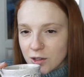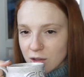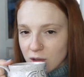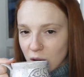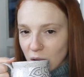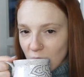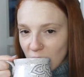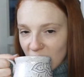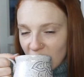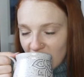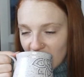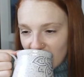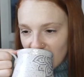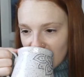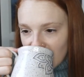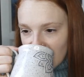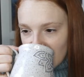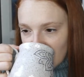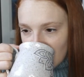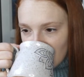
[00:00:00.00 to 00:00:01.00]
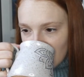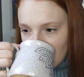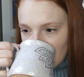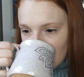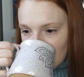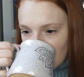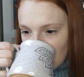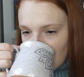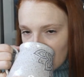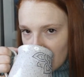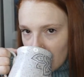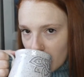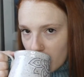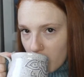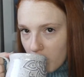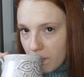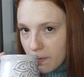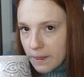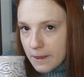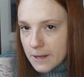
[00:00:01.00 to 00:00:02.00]

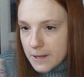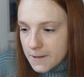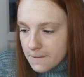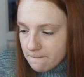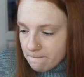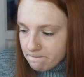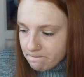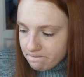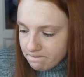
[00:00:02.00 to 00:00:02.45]
No one is speaking in this clip.